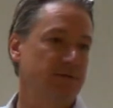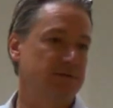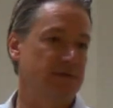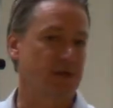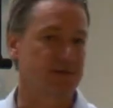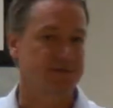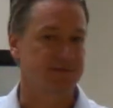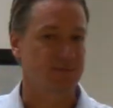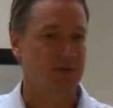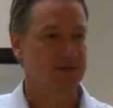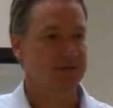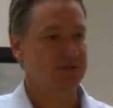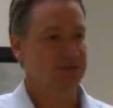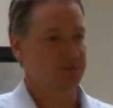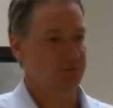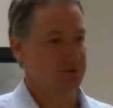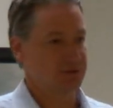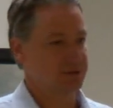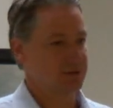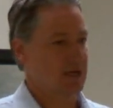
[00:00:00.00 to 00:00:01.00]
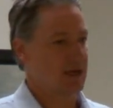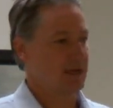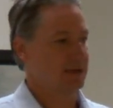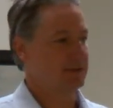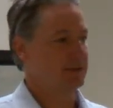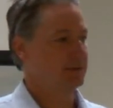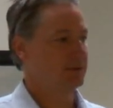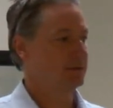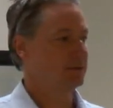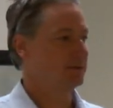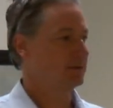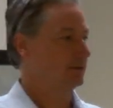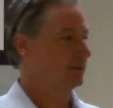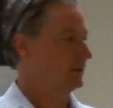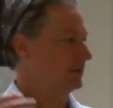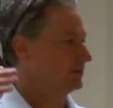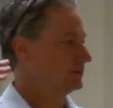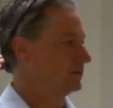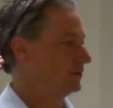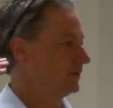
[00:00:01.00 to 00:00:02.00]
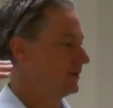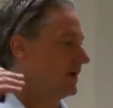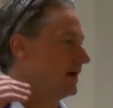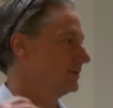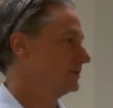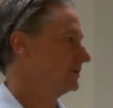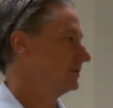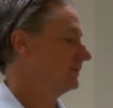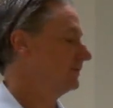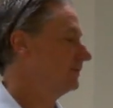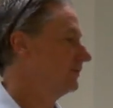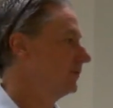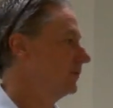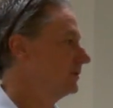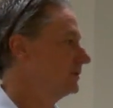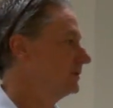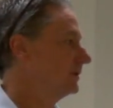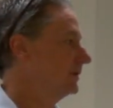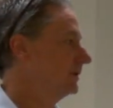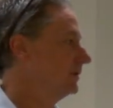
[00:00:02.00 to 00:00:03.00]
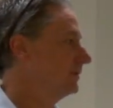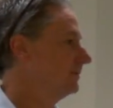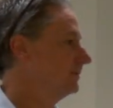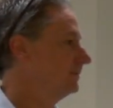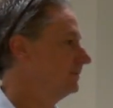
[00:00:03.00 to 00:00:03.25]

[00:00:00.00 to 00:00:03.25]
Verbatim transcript: deaths by suicide in 2014.